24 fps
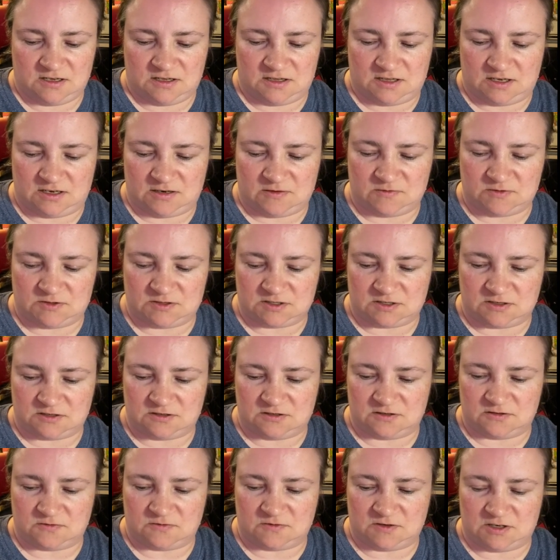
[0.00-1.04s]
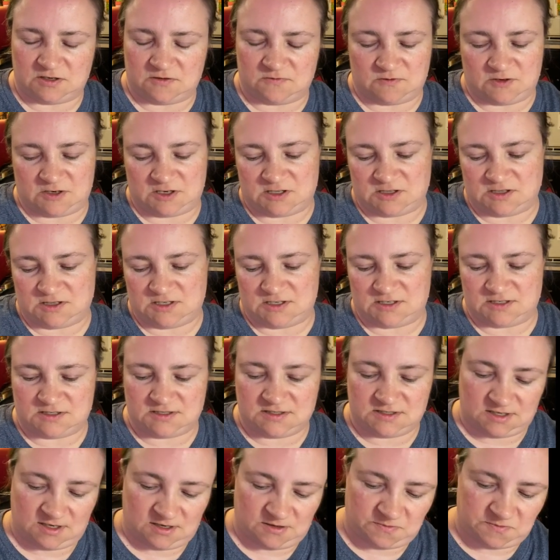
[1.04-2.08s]
That was a good read. Read this,
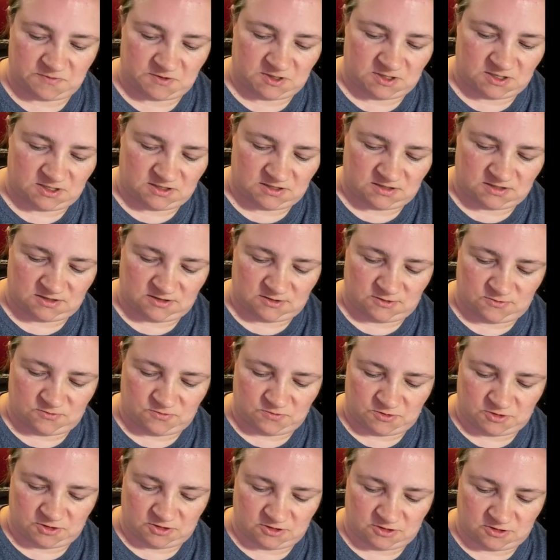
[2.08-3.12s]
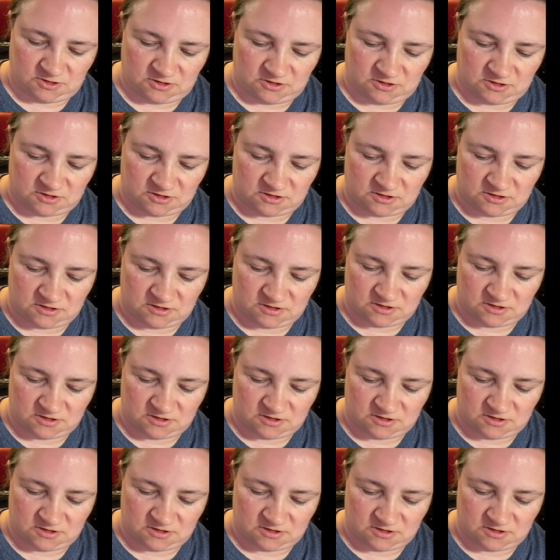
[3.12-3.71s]
skip this, new book.